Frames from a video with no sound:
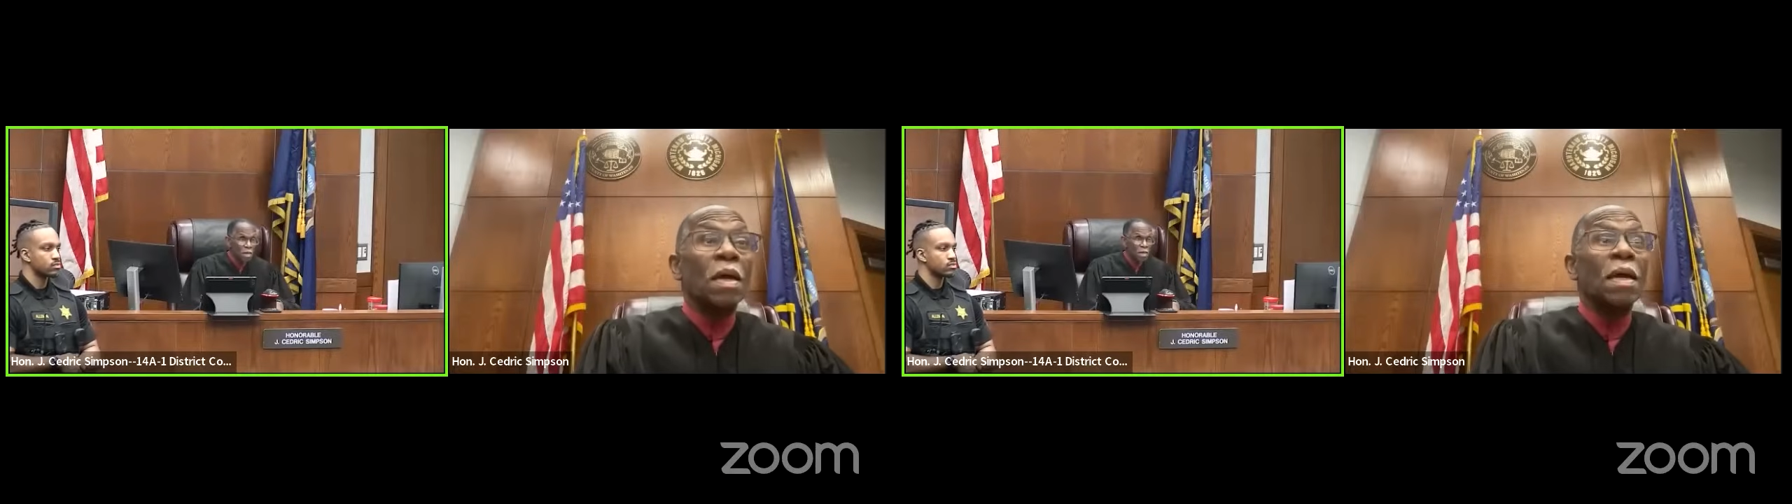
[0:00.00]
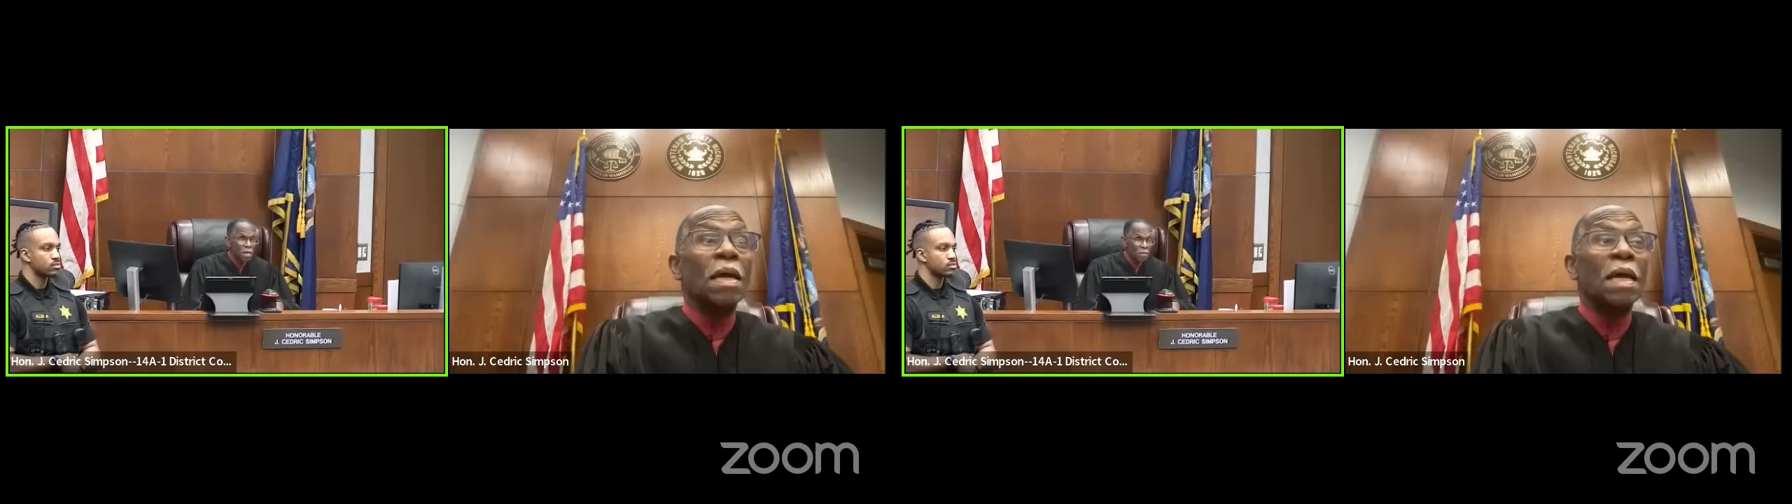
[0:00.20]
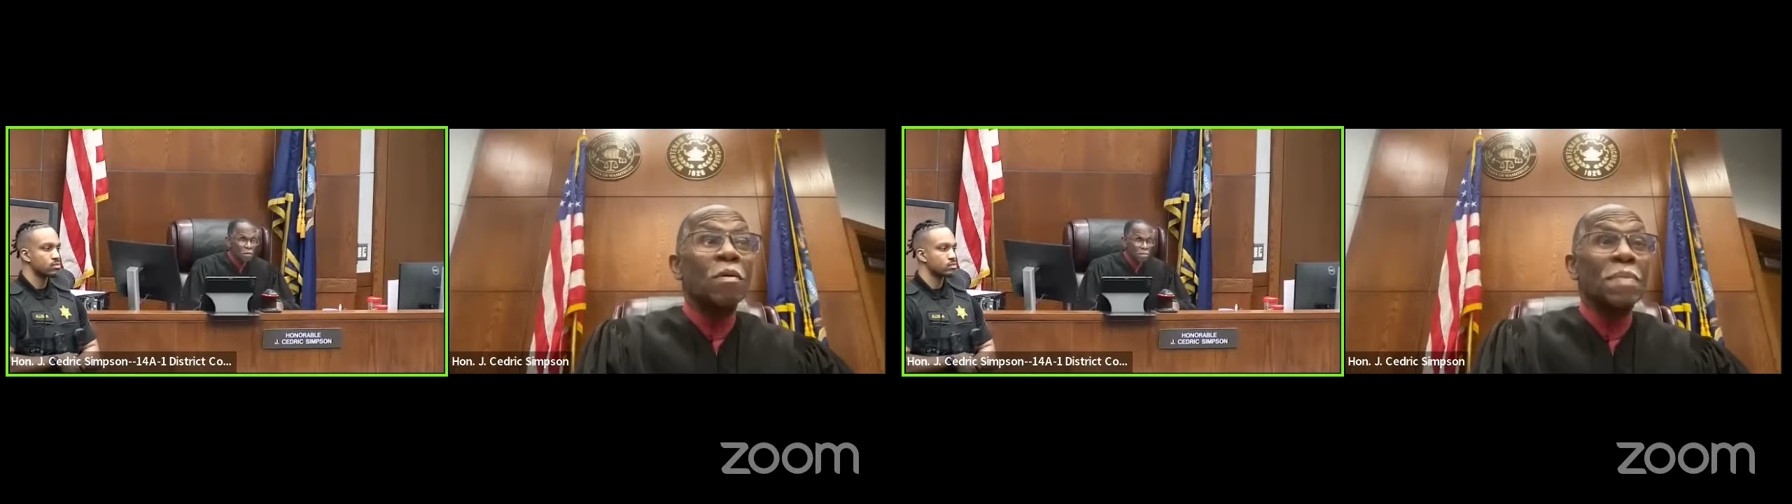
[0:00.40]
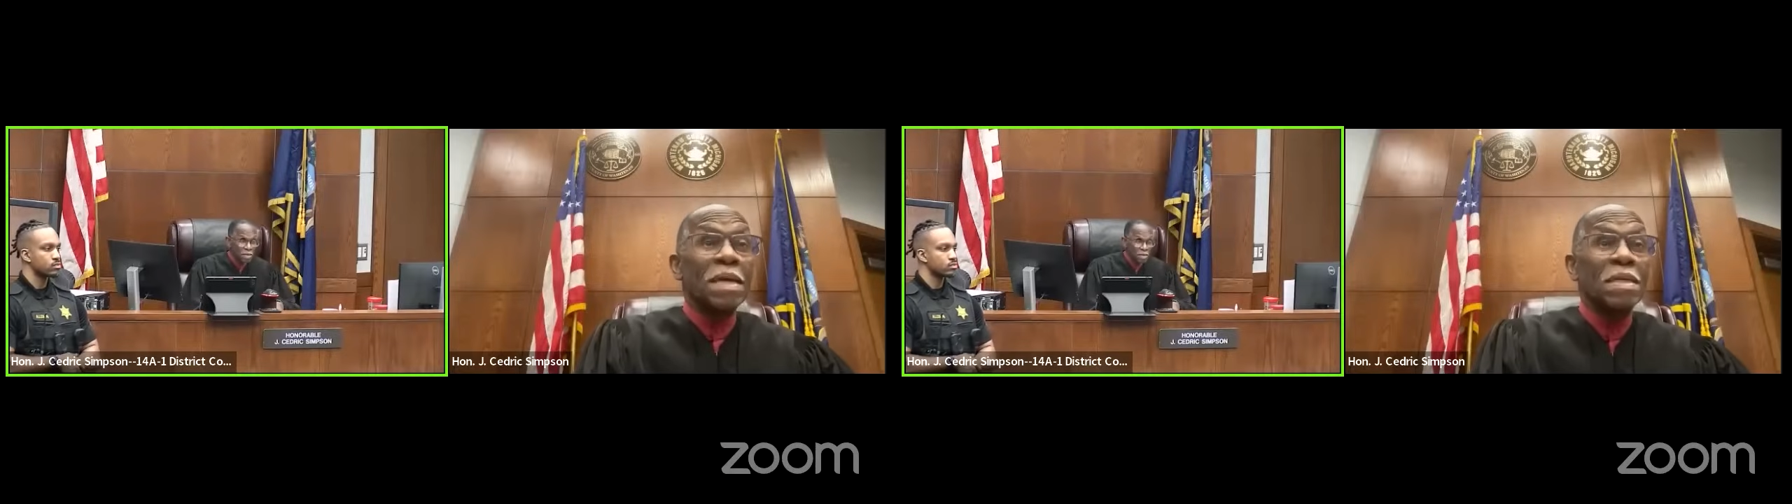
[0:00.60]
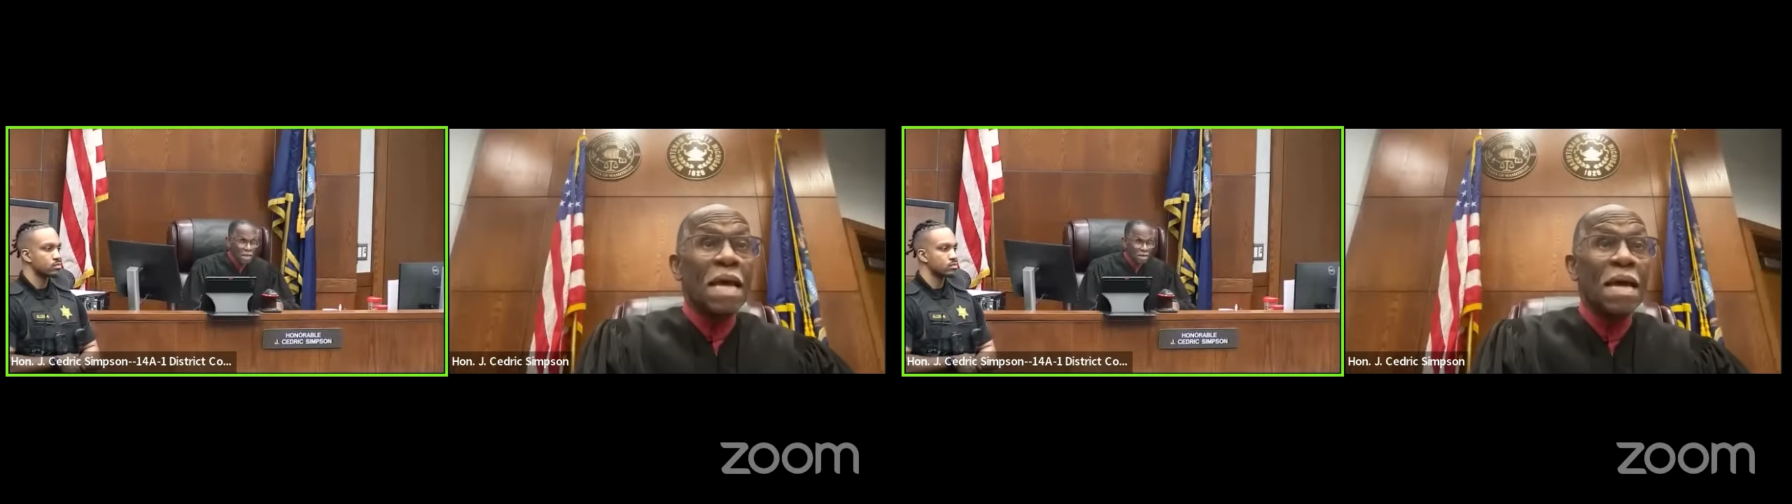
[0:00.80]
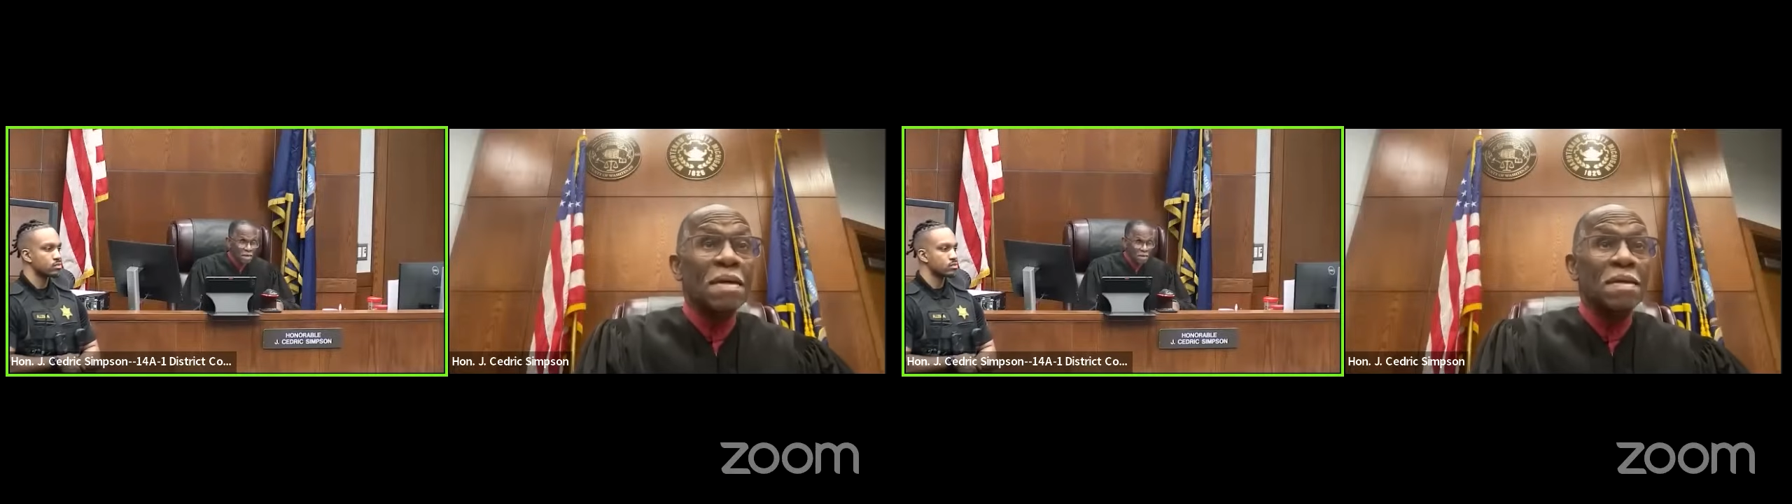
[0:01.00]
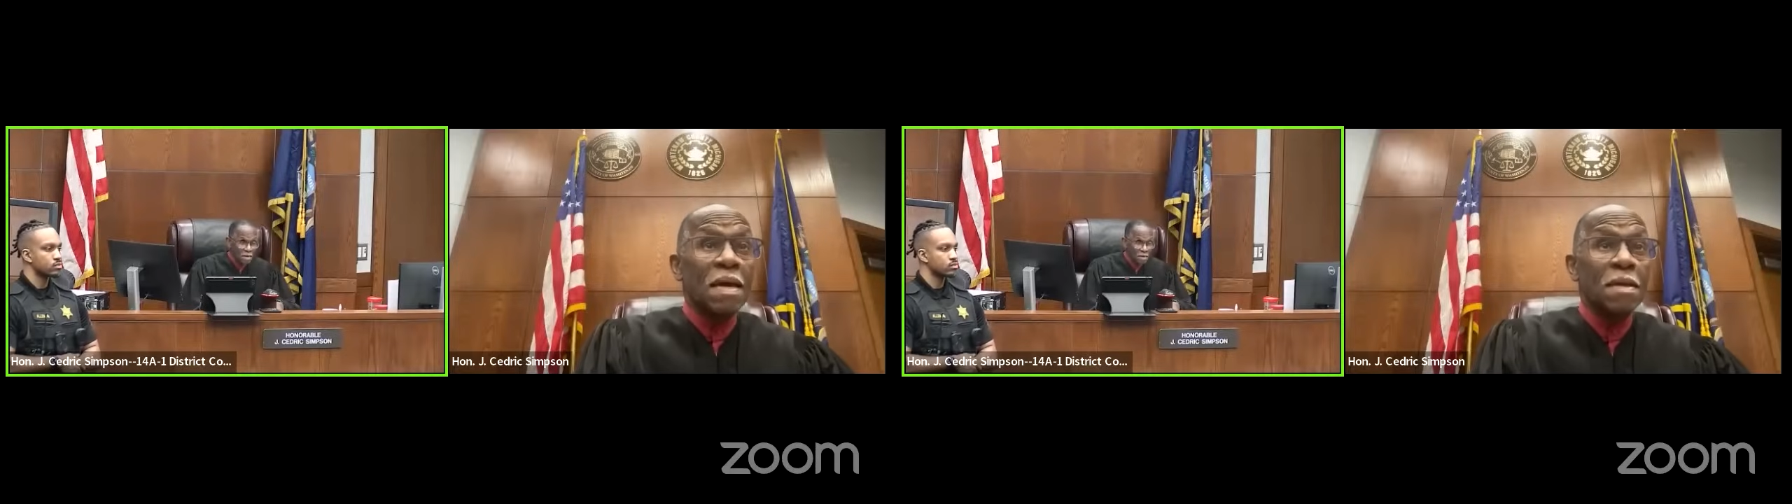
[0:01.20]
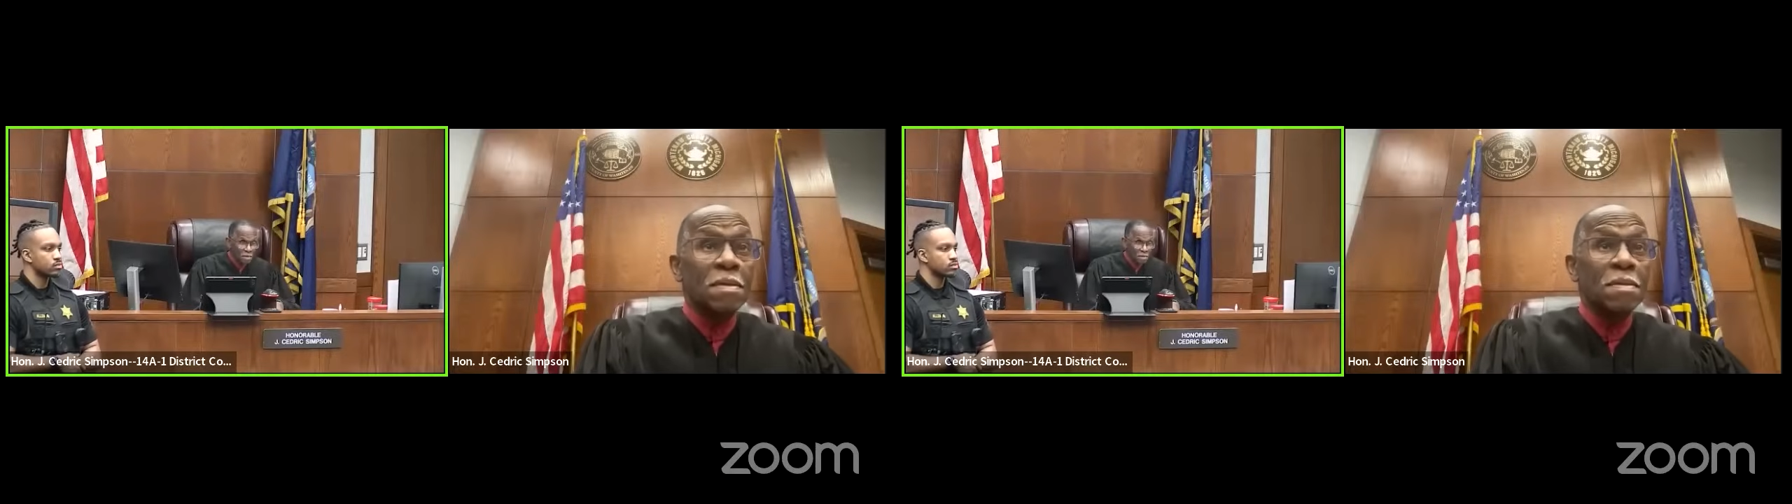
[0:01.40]
it would be 10
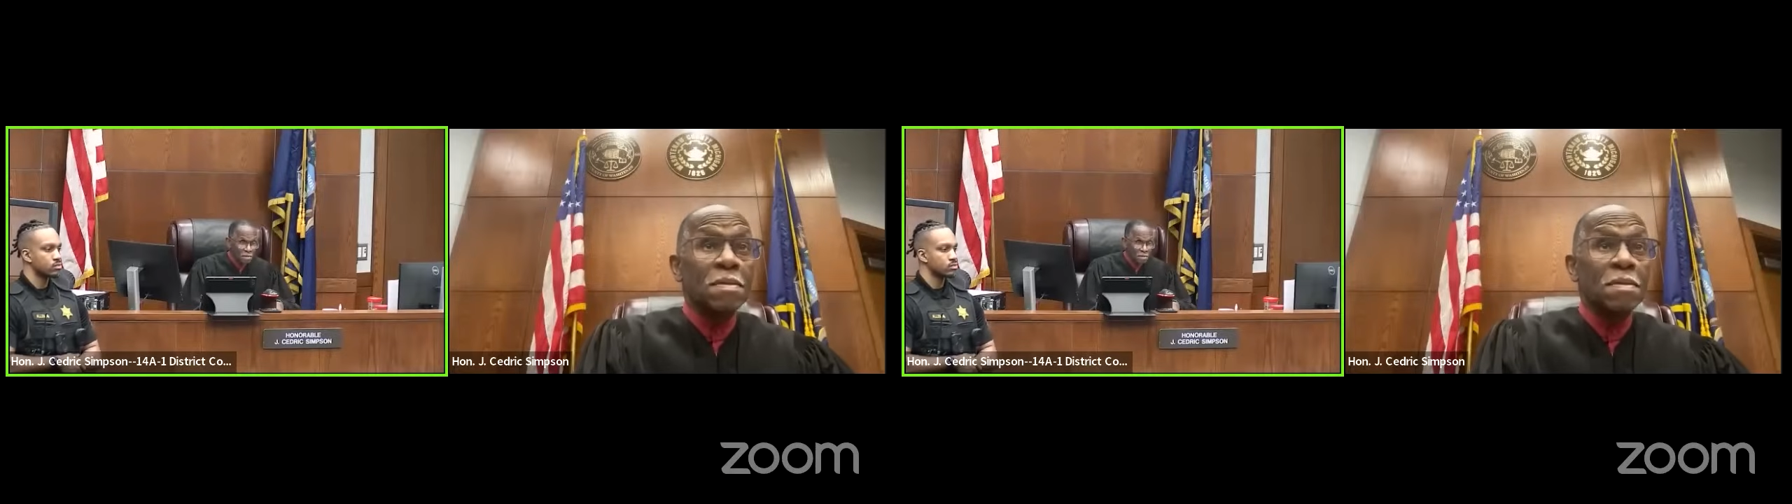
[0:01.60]
days.